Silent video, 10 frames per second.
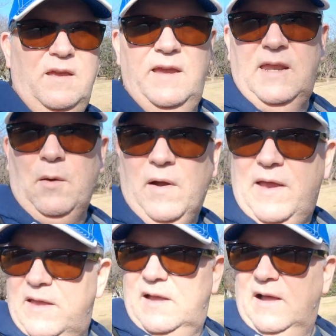
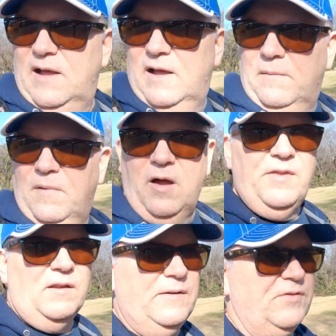Anyway, all
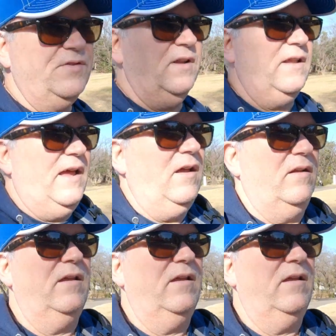the leaves are still out.